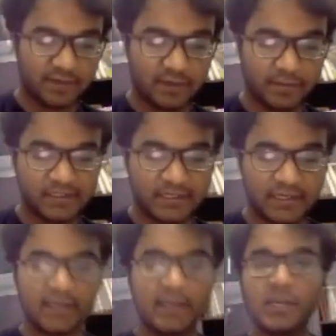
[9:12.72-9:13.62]
we are
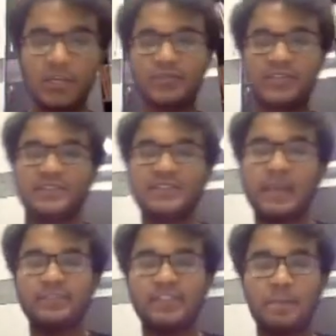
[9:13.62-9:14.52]
basically using the
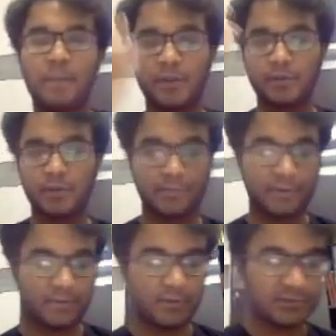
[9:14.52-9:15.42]
same step pattern,
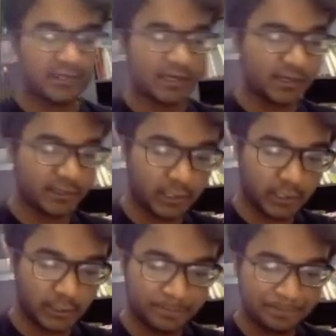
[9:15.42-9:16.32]
but we're using it
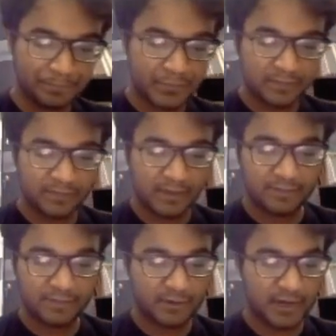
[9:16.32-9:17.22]
when
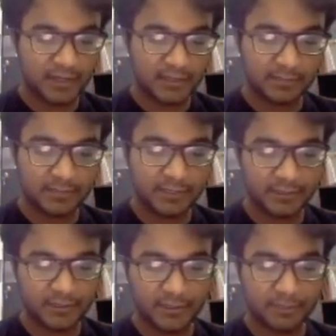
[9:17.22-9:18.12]
we are writing them
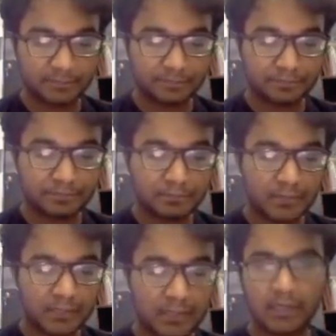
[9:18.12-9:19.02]
linearly
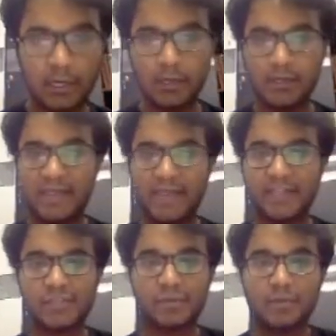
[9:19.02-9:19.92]
there.
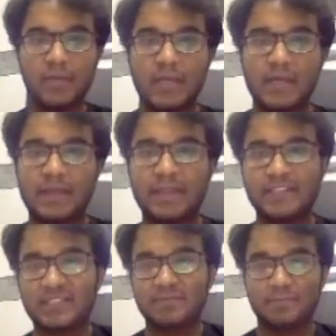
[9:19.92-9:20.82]
So
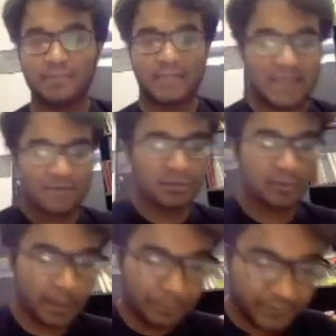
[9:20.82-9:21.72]
let's have
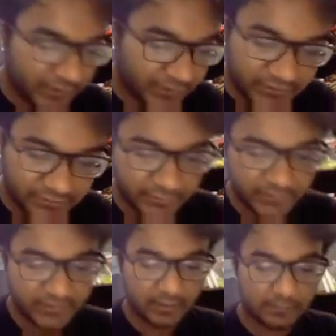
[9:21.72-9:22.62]
a representation for
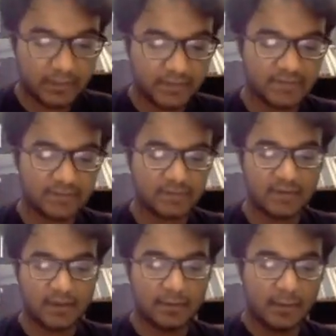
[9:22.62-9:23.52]
the same. Let's
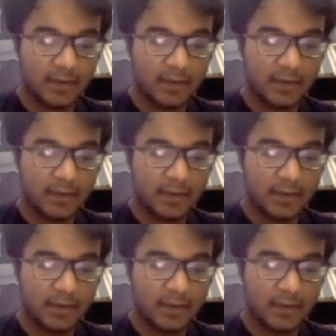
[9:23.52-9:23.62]
say